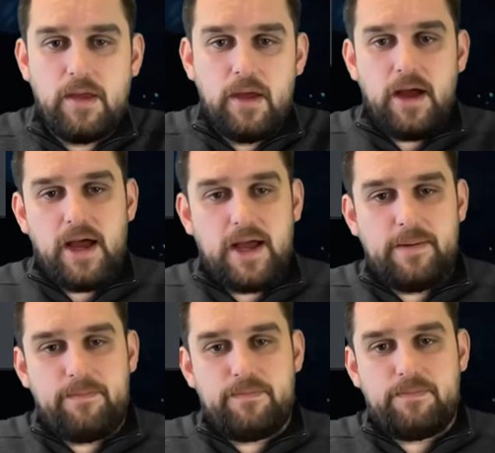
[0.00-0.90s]

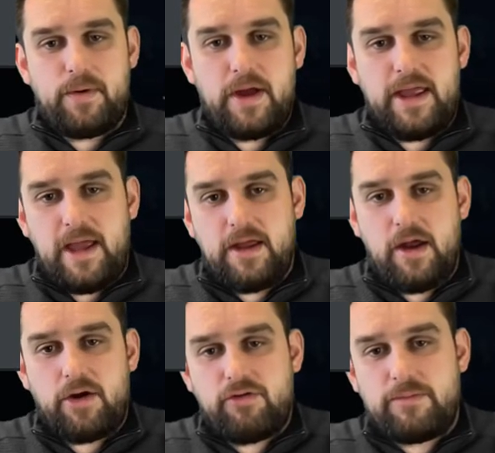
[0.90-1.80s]
But yeah, you
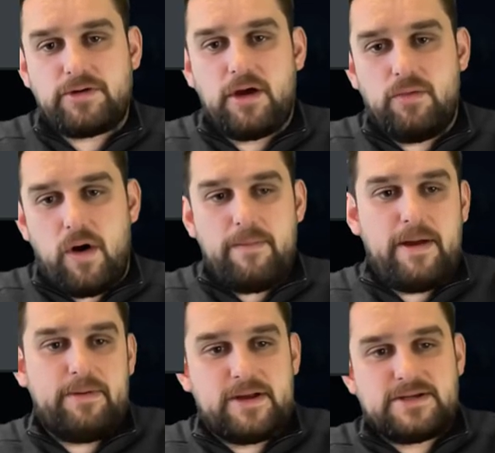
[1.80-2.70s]
know, a crypto white
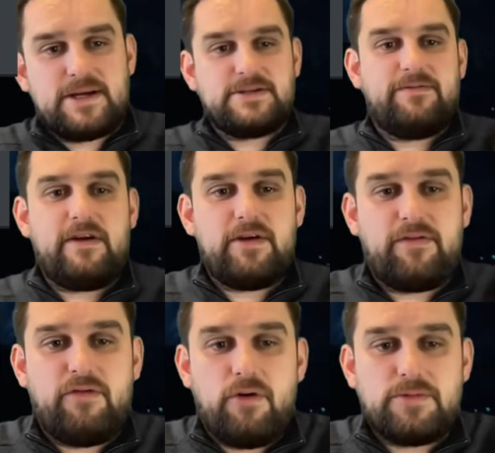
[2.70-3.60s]
paper contains the
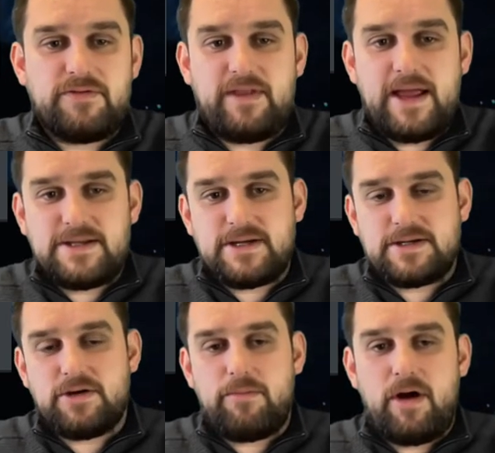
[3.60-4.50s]
various forms of data,
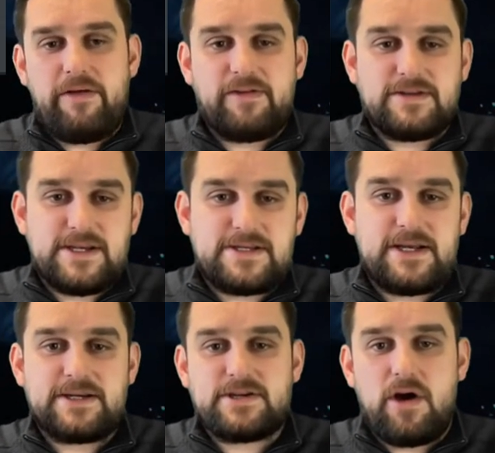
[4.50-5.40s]
so it might have
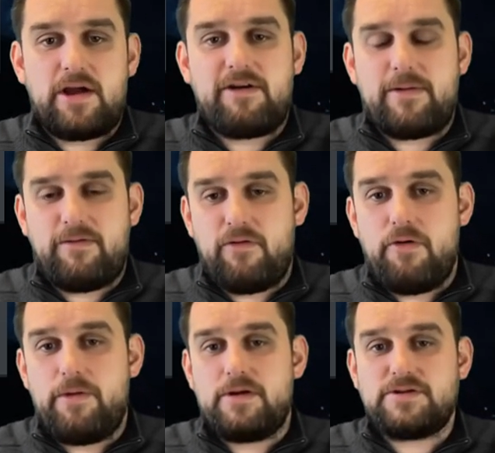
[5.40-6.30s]
statistics, diagrams,
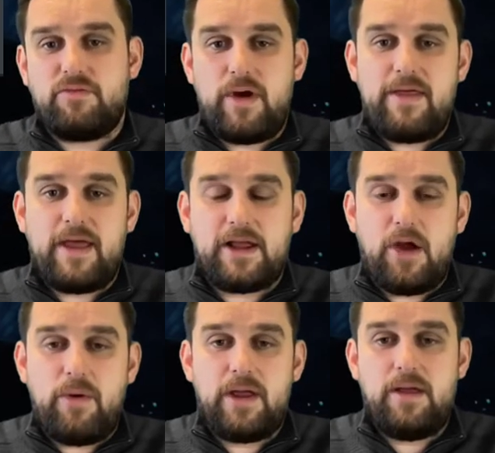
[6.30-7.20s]
formulas of where they're
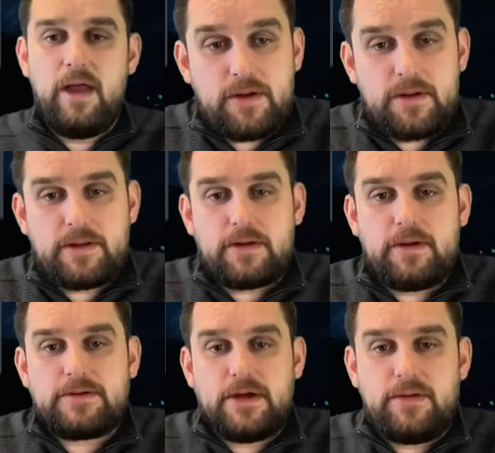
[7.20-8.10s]
going,
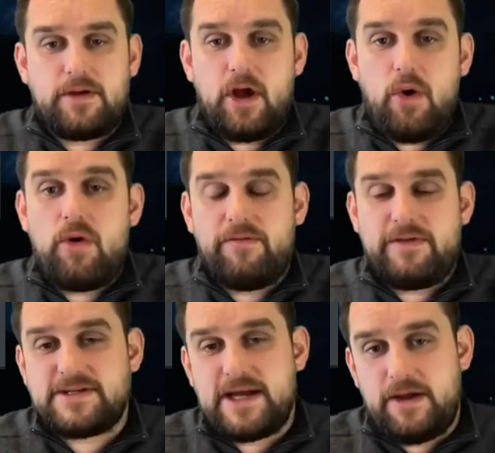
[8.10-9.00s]
So the goal of
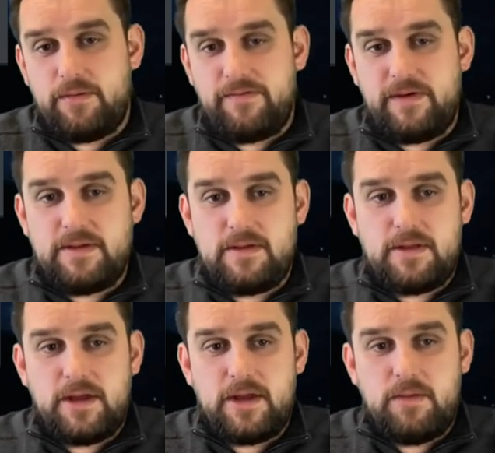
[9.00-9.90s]
this data within
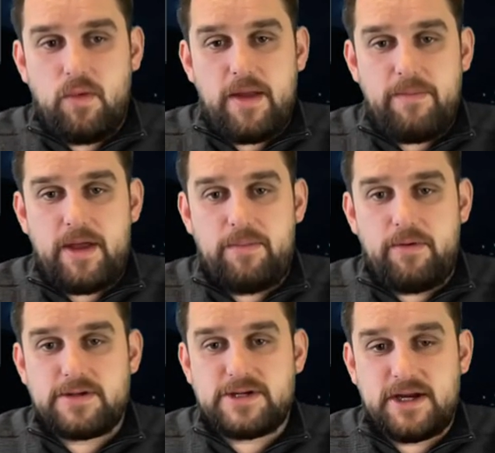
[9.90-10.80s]
the white
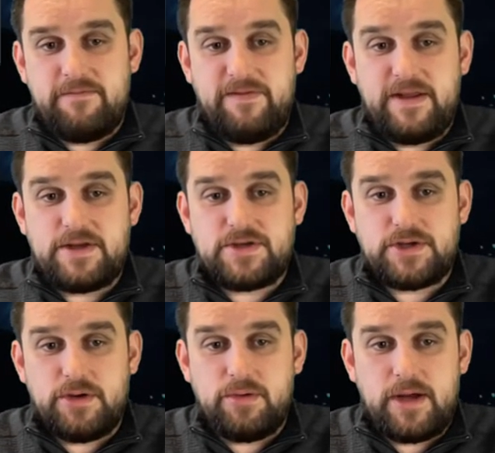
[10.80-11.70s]
paper is to convince
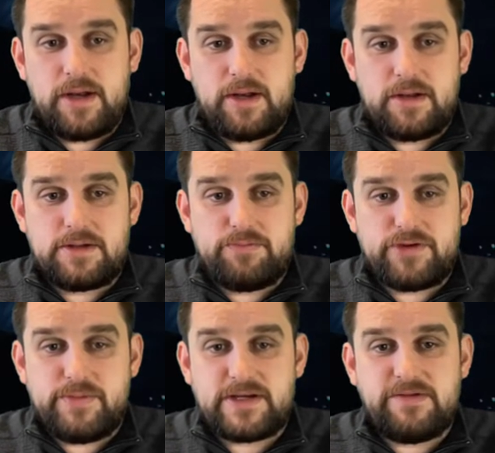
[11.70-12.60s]
you and
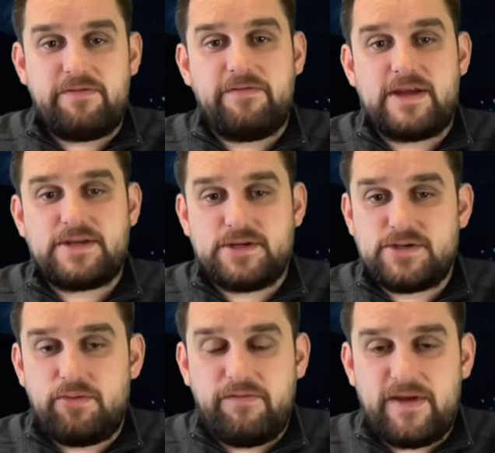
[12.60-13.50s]
prospective investors
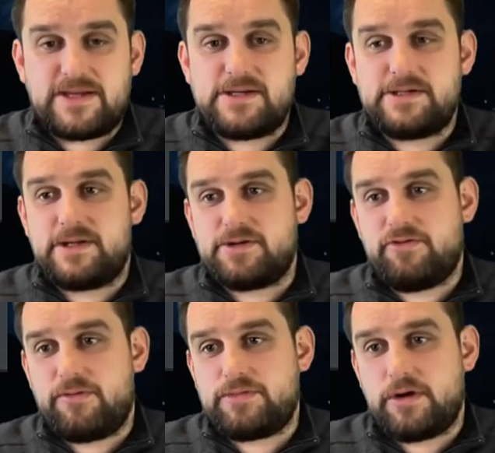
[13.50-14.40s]
to invest into this
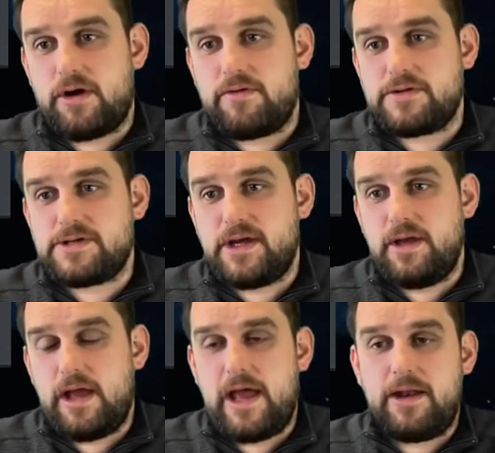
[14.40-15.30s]
cryptocurrency
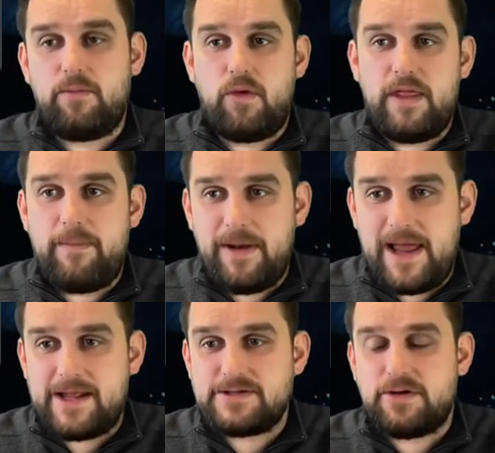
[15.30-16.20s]
and what their
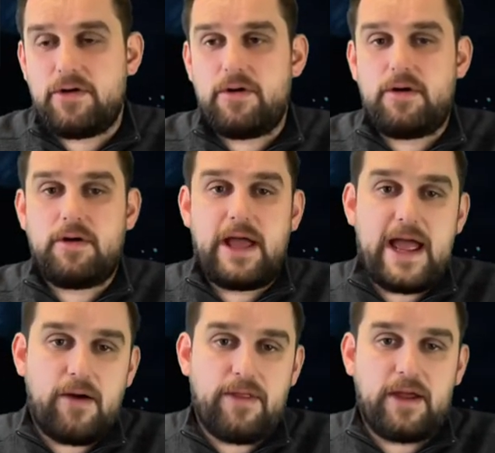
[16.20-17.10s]
plans are,
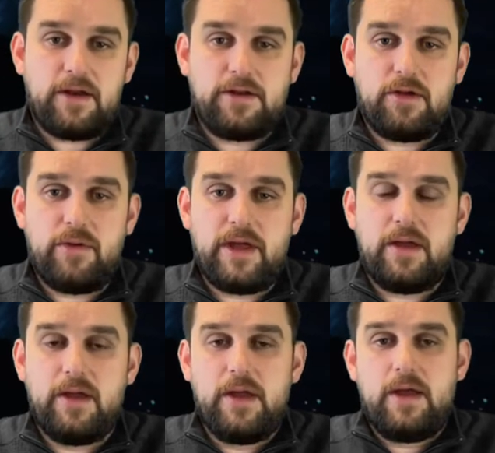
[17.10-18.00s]
how they're going to do it,
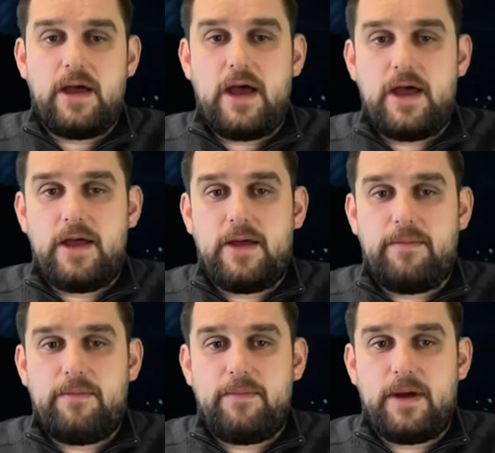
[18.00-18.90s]

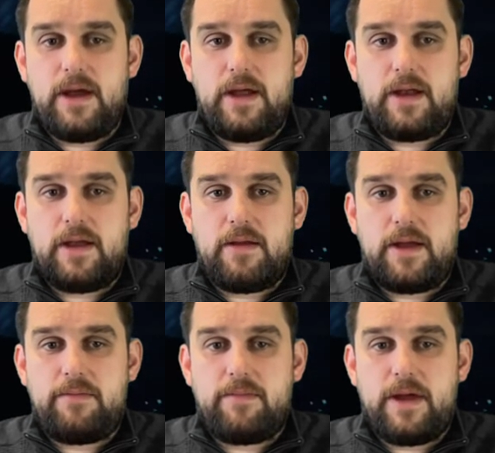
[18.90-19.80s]

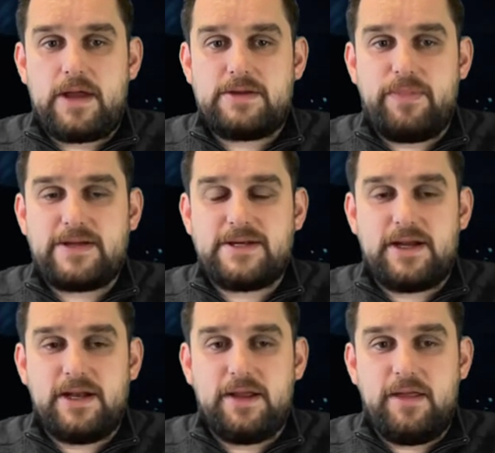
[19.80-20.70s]
and it's
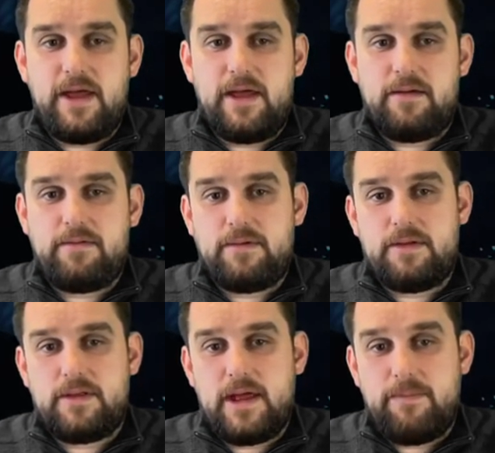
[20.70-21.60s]
basically their
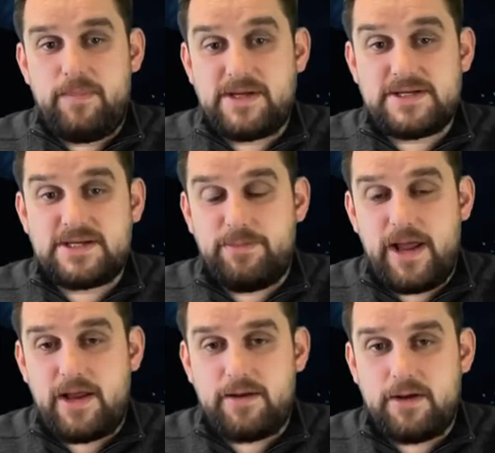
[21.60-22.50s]
business
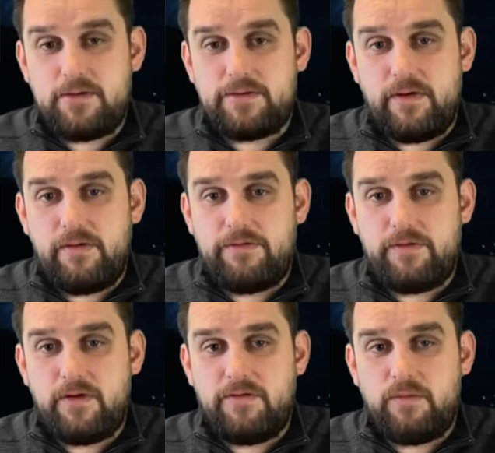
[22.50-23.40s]
plan of
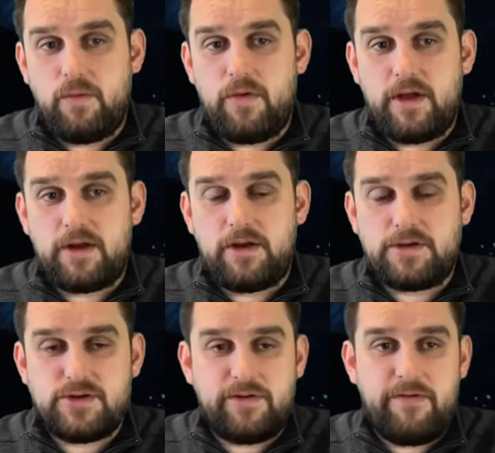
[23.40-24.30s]
what they're going to
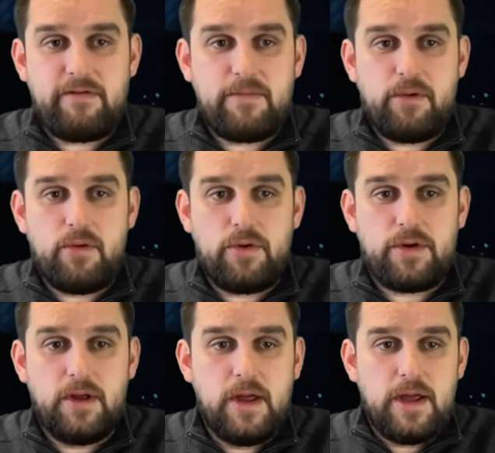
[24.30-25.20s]
do. So it's very
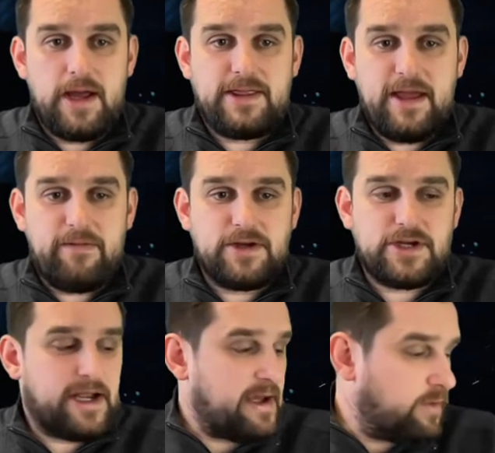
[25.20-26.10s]
important, and definitely
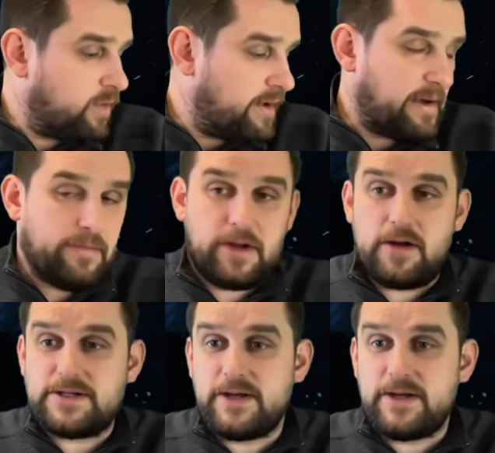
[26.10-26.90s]
check out the white paper, guys.